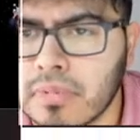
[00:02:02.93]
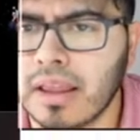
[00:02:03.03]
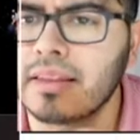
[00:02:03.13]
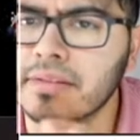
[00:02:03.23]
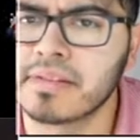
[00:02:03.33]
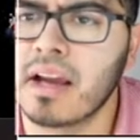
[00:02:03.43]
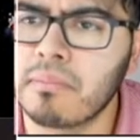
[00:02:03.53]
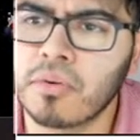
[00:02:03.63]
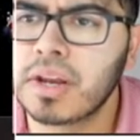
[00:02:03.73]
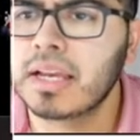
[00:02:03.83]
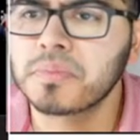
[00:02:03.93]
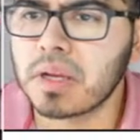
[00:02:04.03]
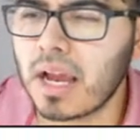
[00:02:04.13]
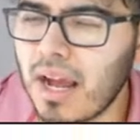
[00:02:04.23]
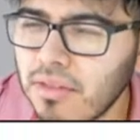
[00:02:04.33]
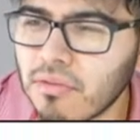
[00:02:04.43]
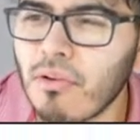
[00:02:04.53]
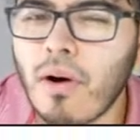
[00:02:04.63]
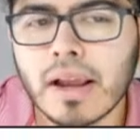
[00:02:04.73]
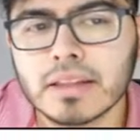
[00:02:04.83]
like the stock market has been kind of
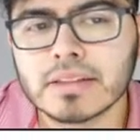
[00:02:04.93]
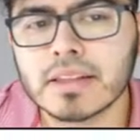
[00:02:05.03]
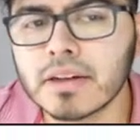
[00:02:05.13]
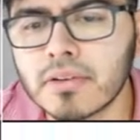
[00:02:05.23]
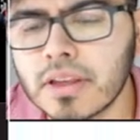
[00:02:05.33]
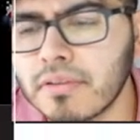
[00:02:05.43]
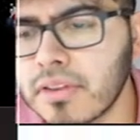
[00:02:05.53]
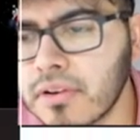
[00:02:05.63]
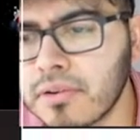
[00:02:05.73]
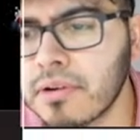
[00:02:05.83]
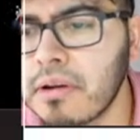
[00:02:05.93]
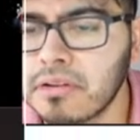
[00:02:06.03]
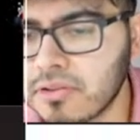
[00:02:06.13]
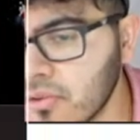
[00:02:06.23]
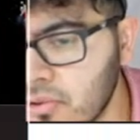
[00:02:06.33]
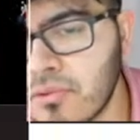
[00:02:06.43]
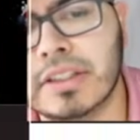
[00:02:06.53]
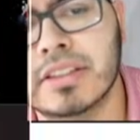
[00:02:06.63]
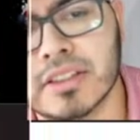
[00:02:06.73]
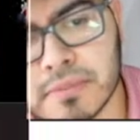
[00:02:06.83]
quiet still, even though, so two
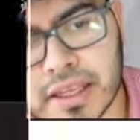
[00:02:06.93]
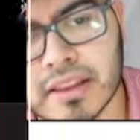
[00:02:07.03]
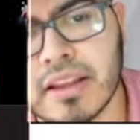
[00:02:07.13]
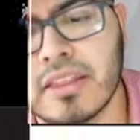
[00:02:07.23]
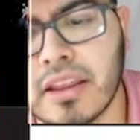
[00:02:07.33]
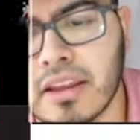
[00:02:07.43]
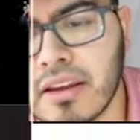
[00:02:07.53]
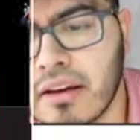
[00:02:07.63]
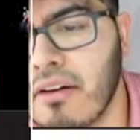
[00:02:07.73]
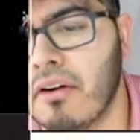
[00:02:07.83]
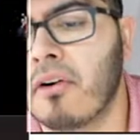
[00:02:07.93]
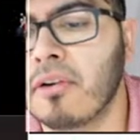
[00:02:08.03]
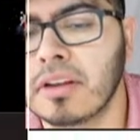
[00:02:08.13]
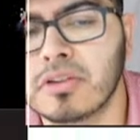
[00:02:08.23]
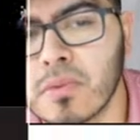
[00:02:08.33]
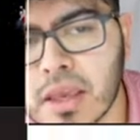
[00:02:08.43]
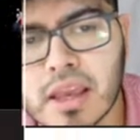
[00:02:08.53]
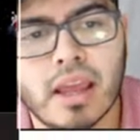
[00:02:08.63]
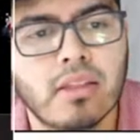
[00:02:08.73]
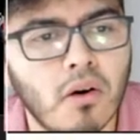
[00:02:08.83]
reasons, mainly the earnings week
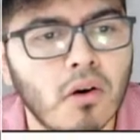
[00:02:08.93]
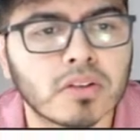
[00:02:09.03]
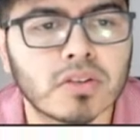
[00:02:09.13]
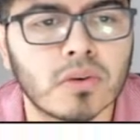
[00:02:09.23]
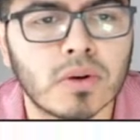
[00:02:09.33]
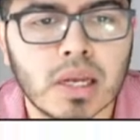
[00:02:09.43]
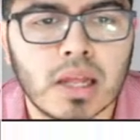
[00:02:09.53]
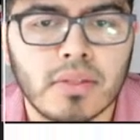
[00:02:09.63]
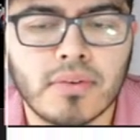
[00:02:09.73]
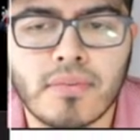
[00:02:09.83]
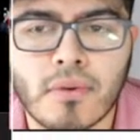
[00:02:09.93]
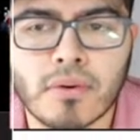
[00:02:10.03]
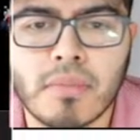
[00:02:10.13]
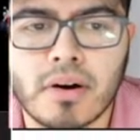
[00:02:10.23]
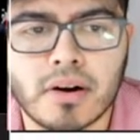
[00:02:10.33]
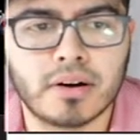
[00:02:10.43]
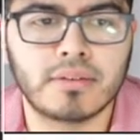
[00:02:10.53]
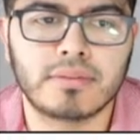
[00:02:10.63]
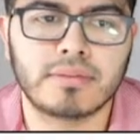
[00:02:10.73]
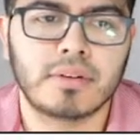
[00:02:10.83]
and also the form
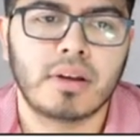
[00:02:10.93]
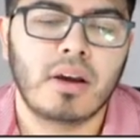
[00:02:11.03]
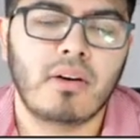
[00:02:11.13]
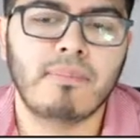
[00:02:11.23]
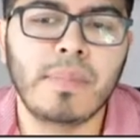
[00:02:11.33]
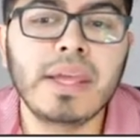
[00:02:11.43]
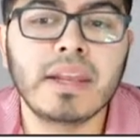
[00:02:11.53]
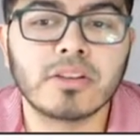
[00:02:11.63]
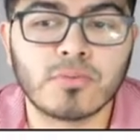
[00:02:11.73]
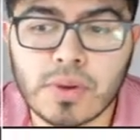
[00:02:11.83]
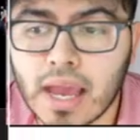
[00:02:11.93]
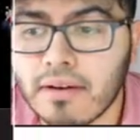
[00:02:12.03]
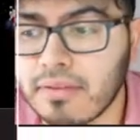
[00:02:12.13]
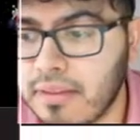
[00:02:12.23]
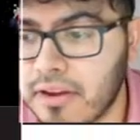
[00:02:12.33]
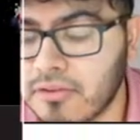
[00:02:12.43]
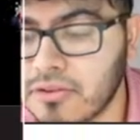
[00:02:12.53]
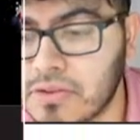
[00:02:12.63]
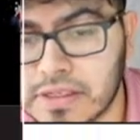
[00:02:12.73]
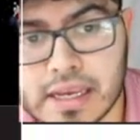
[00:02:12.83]
of, of meetings we have later
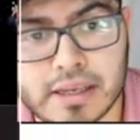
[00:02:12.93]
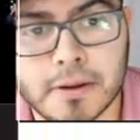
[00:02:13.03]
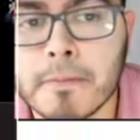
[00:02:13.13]
today.